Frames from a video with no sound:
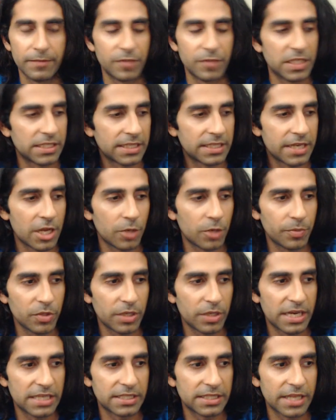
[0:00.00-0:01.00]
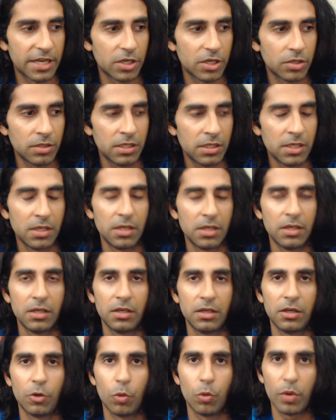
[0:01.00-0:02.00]
This can help you guys out.
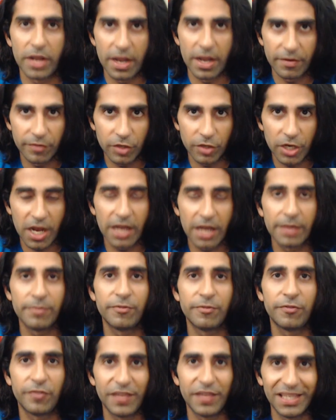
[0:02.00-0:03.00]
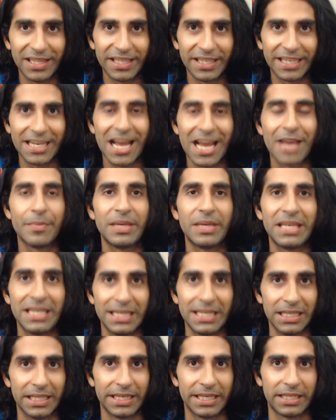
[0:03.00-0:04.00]
Whatever I'm feeling, I'm
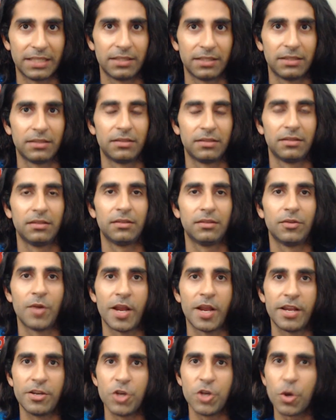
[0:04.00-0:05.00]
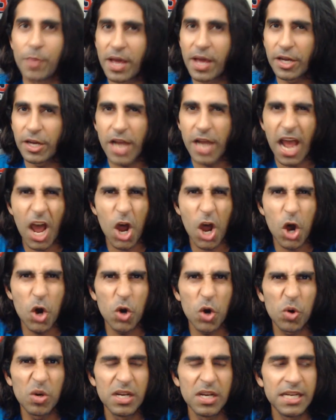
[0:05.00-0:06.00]
healing, right? No matter
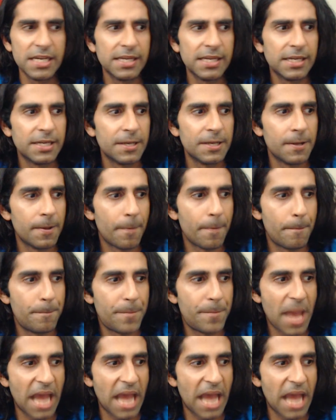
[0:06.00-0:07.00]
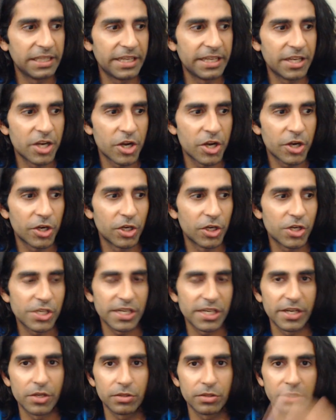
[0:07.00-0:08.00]
how badly it
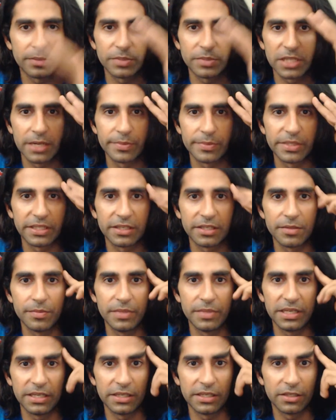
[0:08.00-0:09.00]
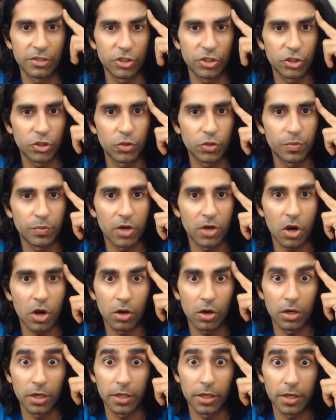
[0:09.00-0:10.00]
hurts. I know sometimes it can be super
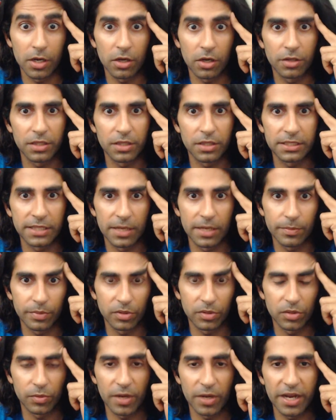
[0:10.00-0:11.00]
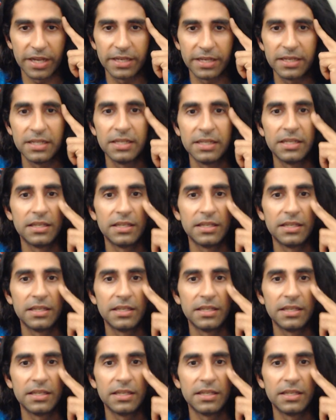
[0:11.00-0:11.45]
hard on the temple, right?